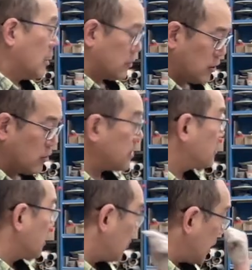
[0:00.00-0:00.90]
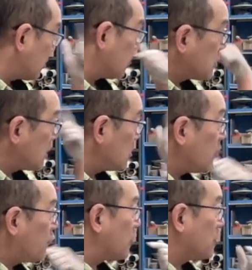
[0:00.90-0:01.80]
So let's think about something
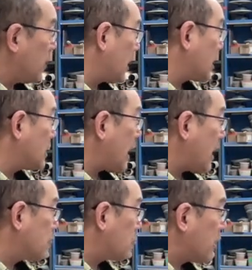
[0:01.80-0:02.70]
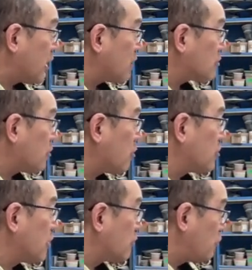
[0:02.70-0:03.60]
different, like an eggplant or
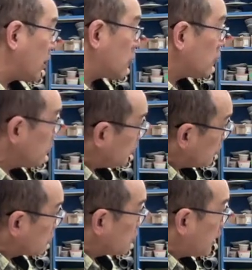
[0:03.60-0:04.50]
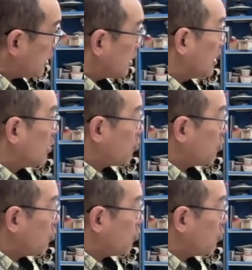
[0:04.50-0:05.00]
there's vegetables, right?